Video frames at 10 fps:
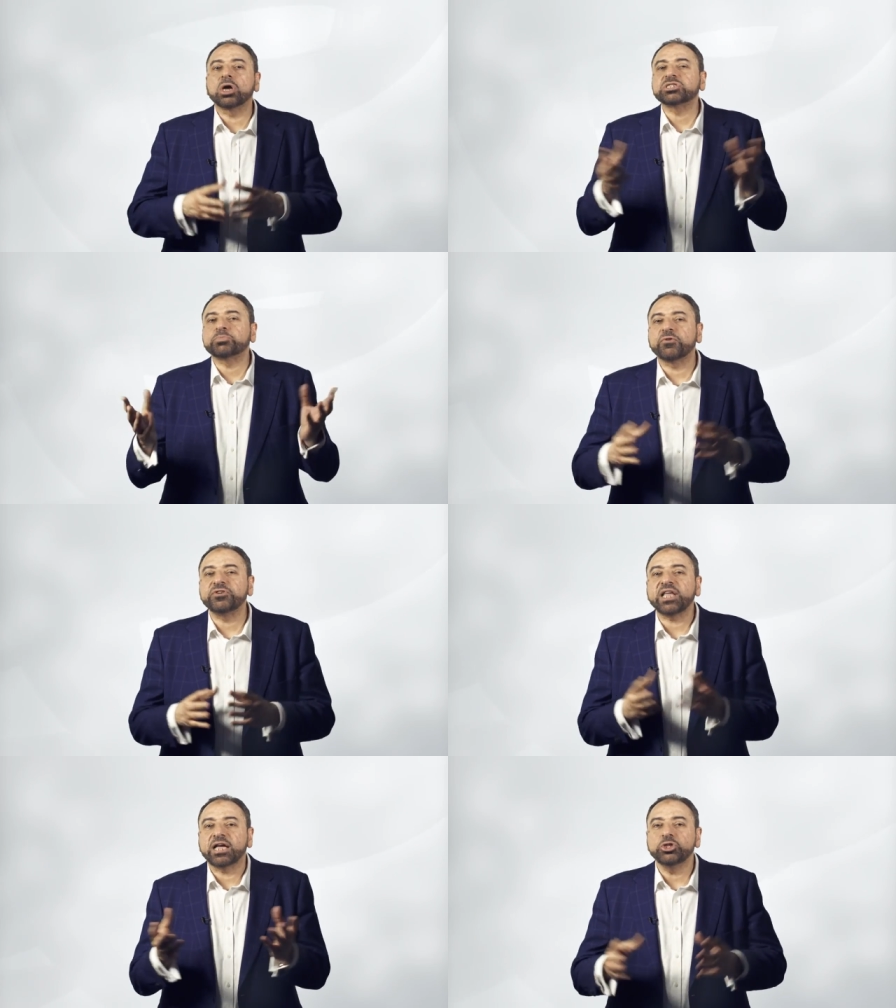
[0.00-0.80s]
God's
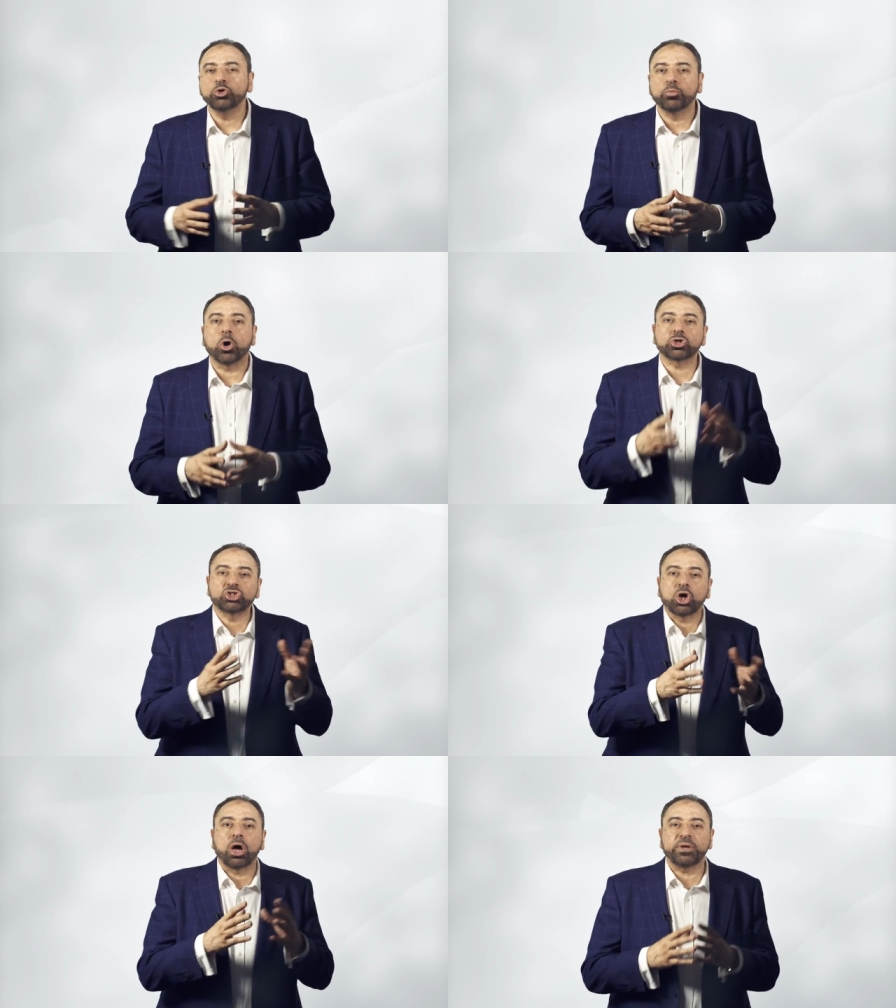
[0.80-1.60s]
prophet Ayyub, or
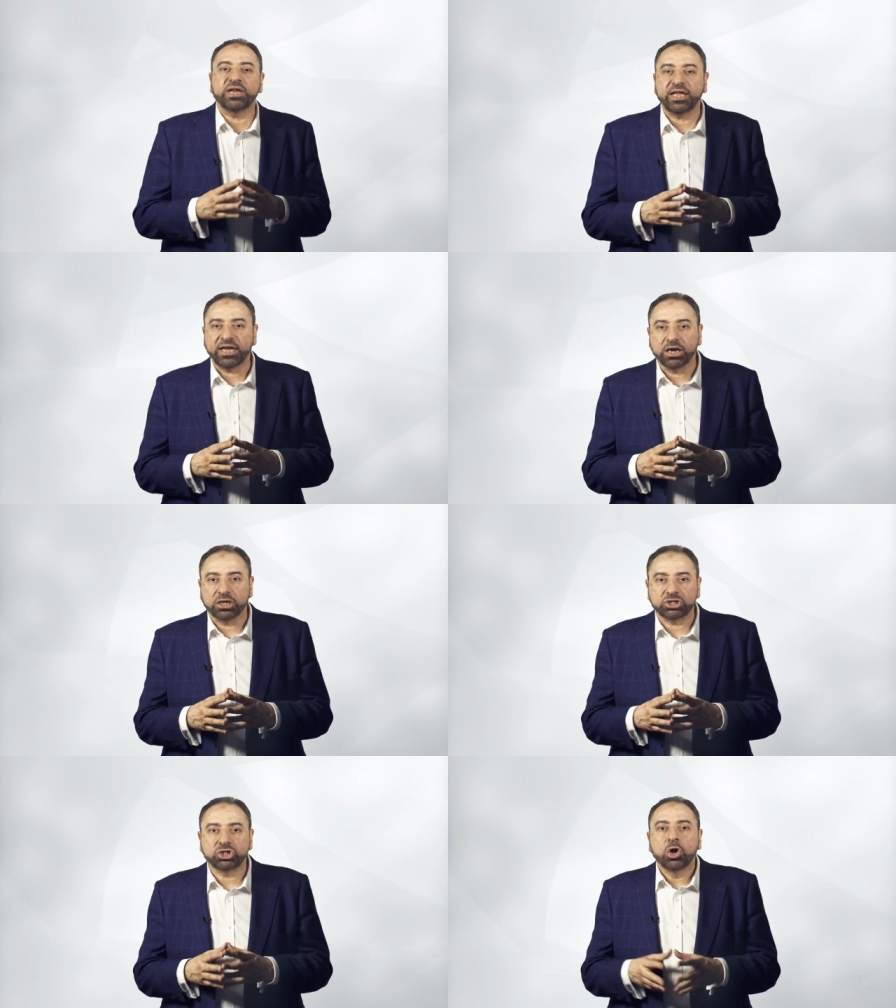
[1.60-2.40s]
Job in
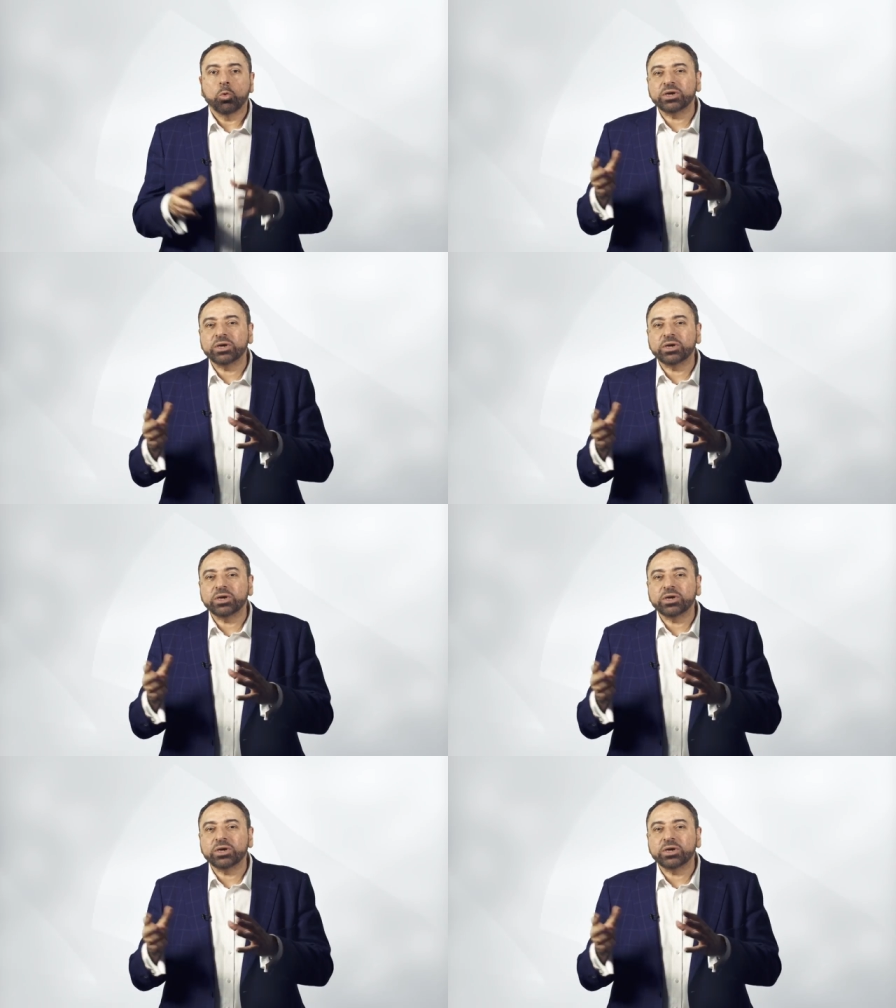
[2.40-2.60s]
English,